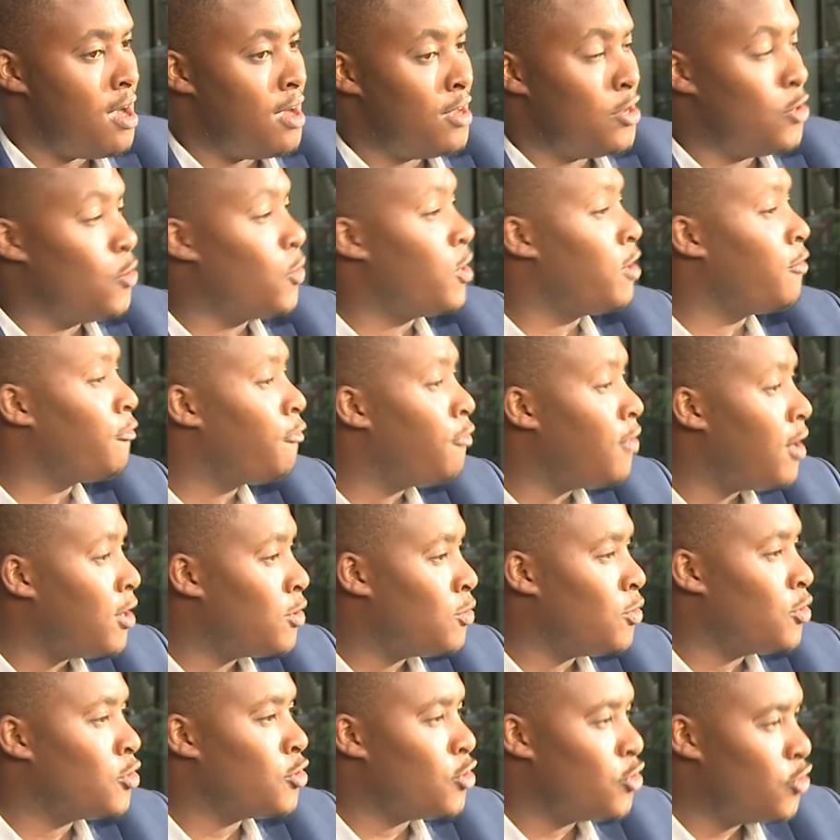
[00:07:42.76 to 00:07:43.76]
looking forward
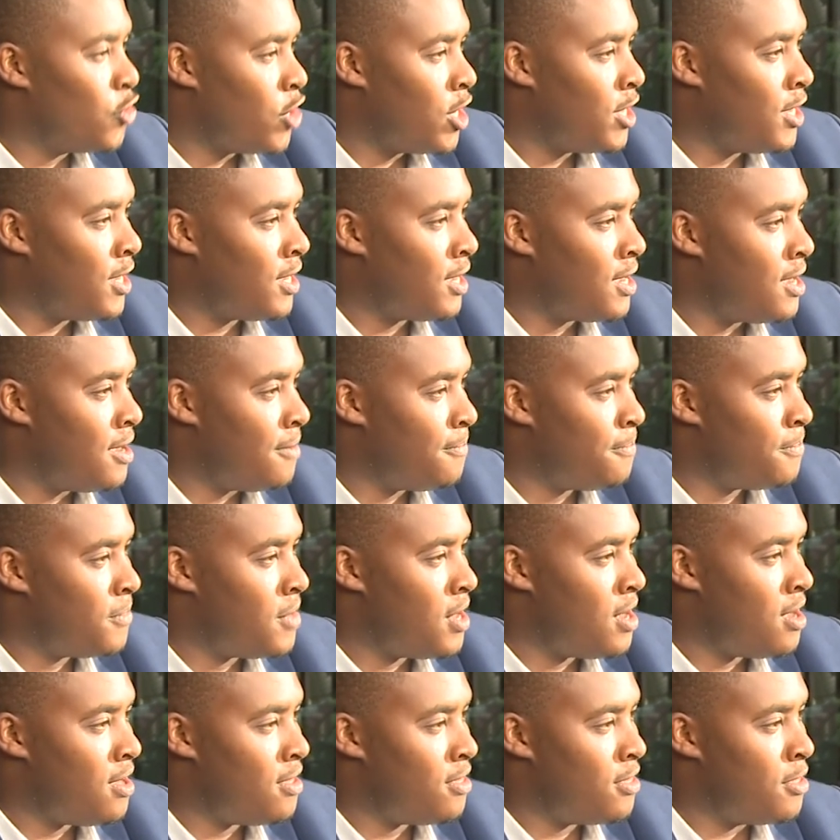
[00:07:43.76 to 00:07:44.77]
to also joining
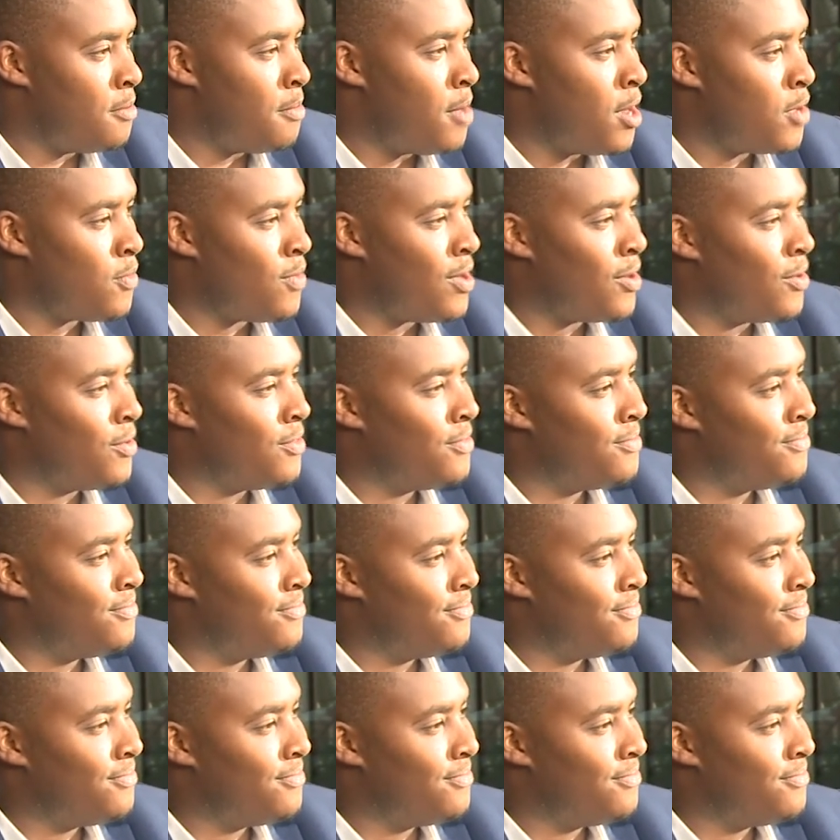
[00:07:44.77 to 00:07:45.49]
the bandwagon.